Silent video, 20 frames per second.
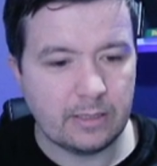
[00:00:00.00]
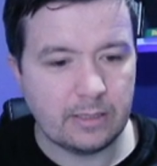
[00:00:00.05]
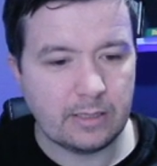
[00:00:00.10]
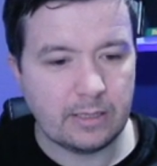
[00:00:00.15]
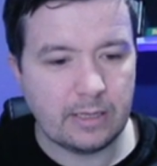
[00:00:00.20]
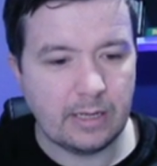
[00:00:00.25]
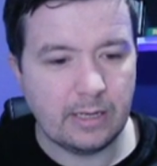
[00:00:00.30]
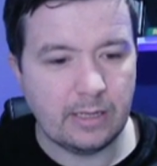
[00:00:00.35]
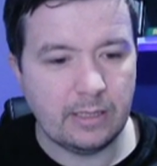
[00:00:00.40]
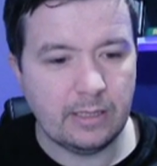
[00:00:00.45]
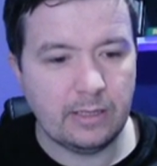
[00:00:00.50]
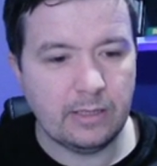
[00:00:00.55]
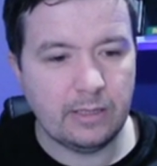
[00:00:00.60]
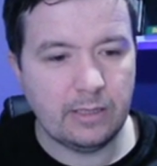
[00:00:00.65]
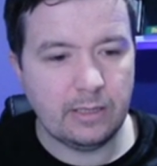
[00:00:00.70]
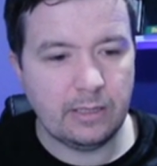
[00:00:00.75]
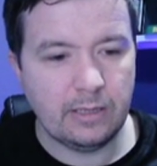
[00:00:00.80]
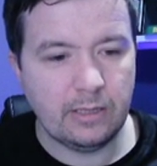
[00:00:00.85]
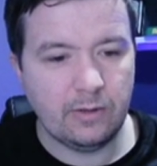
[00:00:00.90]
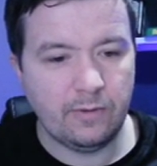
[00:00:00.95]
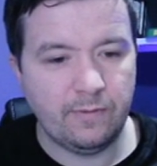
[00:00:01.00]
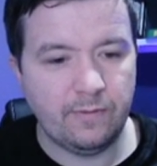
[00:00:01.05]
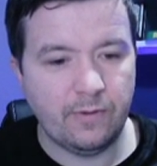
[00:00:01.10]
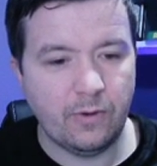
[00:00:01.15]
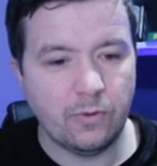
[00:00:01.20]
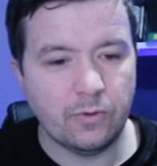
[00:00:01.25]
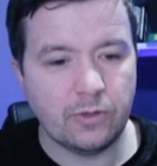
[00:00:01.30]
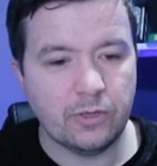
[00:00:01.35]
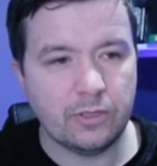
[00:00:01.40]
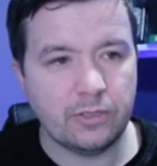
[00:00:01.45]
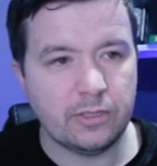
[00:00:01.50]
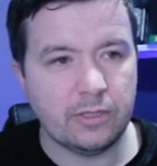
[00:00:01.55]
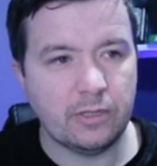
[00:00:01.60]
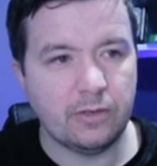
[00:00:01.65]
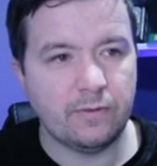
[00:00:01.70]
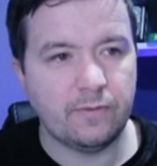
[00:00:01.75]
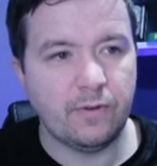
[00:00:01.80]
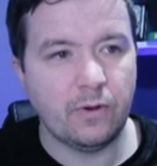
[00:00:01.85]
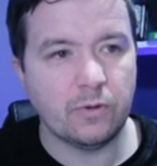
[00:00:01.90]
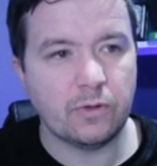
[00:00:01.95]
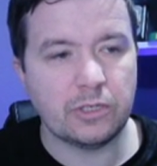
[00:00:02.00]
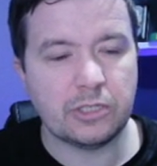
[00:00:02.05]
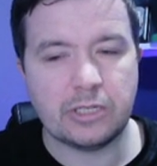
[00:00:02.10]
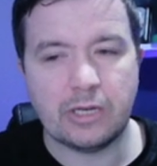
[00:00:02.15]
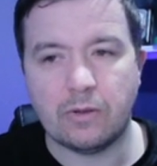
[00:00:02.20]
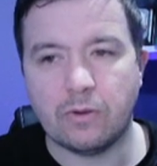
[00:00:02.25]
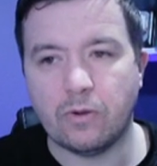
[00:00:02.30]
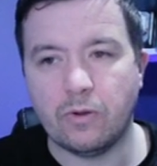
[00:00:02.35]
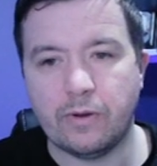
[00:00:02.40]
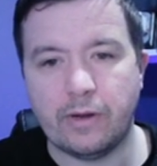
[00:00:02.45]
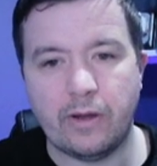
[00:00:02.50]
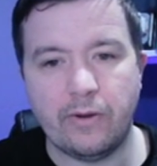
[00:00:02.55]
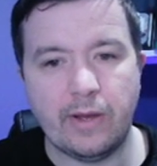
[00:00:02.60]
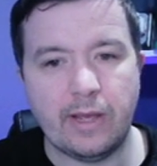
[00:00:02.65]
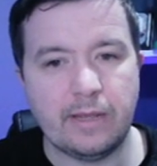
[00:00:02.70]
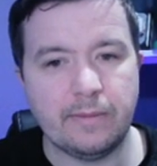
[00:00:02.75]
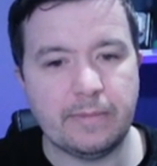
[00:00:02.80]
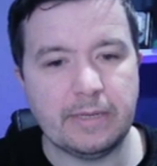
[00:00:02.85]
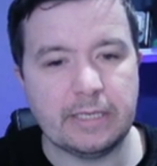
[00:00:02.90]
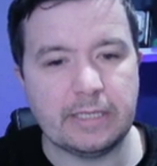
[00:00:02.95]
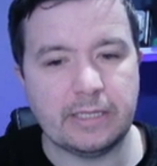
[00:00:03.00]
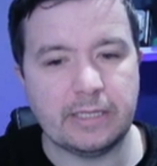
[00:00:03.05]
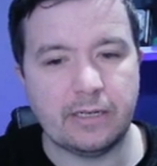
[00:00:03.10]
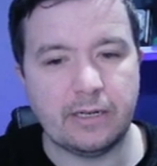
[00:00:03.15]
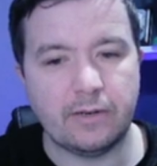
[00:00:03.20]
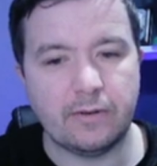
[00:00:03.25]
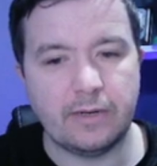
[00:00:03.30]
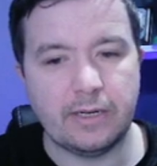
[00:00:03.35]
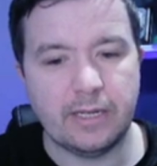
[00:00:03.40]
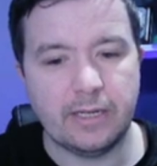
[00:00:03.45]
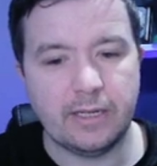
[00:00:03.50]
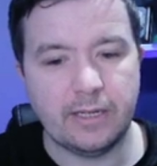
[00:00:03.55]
Okay, a little uh, little focus, little focus shot going out. Eight minutes in already.